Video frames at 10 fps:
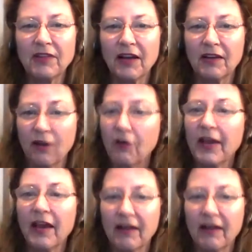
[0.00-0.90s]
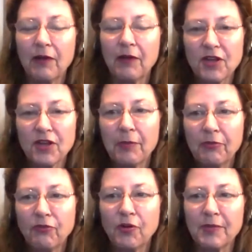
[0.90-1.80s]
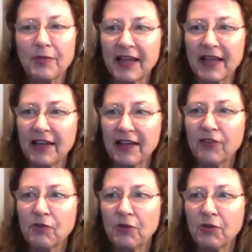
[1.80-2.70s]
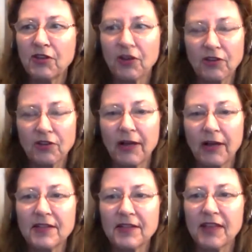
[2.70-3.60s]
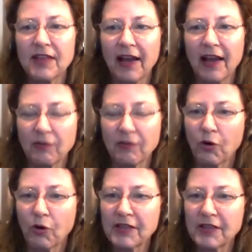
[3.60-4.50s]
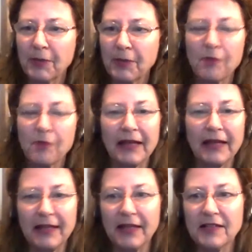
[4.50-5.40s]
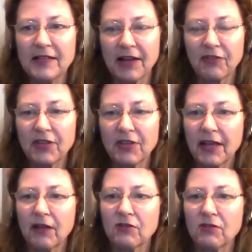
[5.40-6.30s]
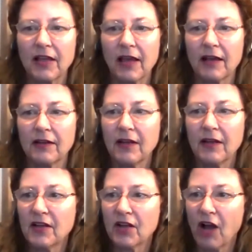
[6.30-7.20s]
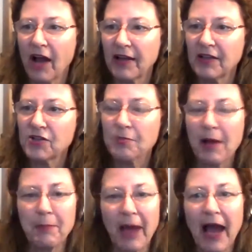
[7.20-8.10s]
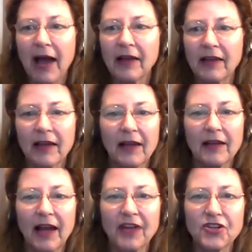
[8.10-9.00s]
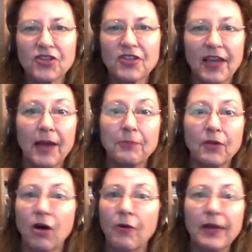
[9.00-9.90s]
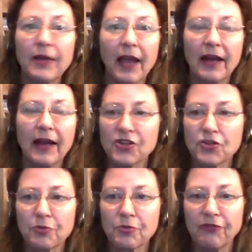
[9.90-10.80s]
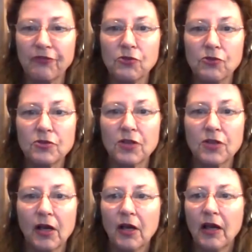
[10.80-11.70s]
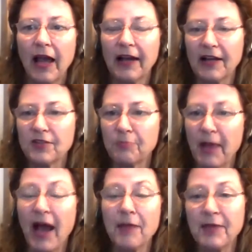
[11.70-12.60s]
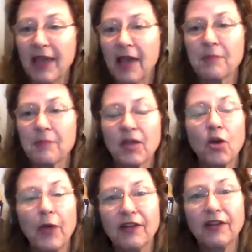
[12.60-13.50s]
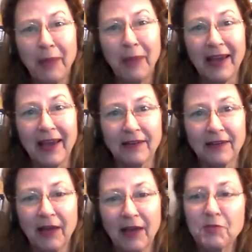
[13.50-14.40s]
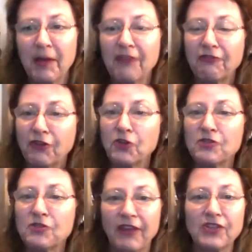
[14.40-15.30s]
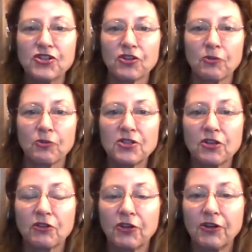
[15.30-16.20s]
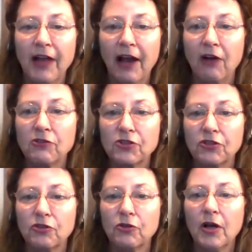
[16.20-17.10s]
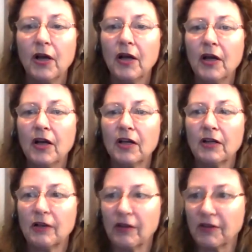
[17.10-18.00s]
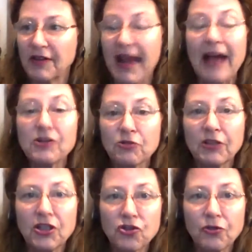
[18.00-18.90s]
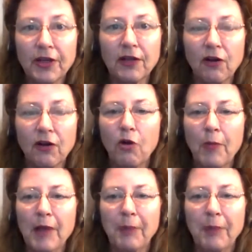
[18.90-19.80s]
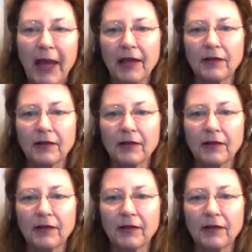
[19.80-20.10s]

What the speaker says: oh yeah, I was a high performance, and even with the arthritis, and it worked up into my knees and everything else, and got into my back, and I just kept going, and I just refused, and I became the queen of pain. That was my first venture, was to learn how to naturally treat all my pain.